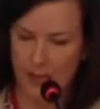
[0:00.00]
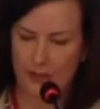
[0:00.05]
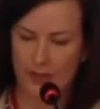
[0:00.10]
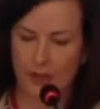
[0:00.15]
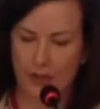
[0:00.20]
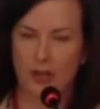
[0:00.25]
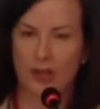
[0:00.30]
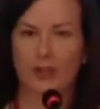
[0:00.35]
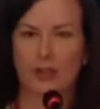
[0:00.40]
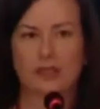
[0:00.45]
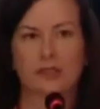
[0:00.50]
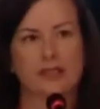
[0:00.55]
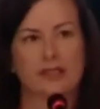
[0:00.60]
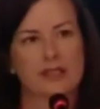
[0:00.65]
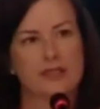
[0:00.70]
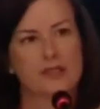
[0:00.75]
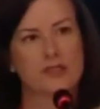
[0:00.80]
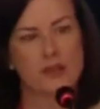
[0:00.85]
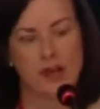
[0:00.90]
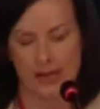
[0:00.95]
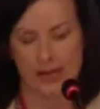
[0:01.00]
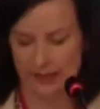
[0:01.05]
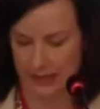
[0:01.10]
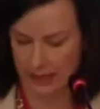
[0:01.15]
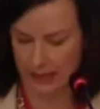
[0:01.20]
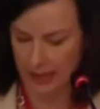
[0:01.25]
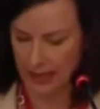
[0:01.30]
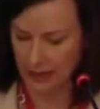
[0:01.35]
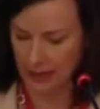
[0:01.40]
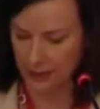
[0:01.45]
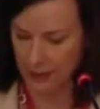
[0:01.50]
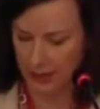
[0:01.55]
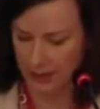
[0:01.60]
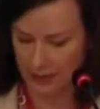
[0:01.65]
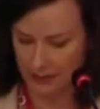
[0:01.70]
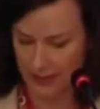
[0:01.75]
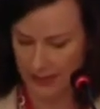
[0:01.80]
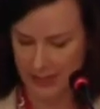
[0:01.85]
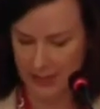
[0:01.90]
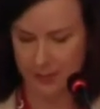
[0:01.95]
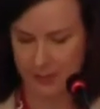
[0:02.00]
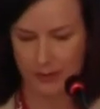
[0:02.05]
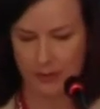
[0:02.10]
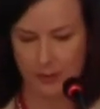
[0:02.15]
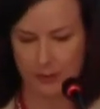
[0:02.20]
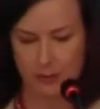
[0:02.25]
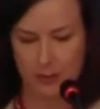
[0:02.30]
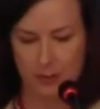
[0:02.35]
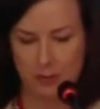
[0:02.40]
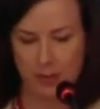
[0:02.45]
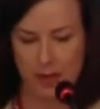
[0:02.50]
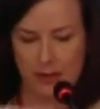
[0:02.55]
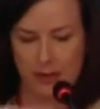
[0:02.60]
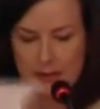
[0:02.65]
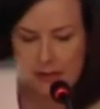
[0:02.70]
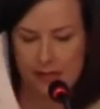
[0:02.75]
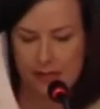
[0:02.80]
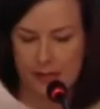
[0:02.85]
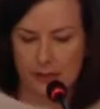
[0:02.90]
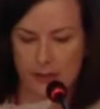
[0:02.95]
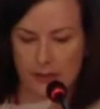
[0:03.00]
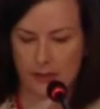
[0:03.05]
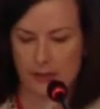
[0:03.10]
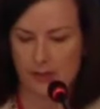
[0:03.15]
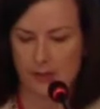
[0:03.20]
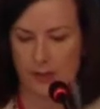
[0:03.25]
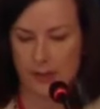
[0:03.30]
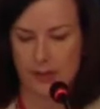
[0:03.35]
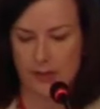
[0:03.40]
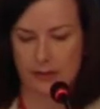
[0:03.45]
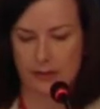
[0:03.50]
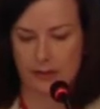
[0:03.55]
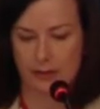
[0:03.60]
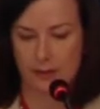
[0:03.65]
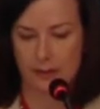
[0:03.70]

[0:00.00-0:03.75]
They're currently attracting equity investment from the private sector as well.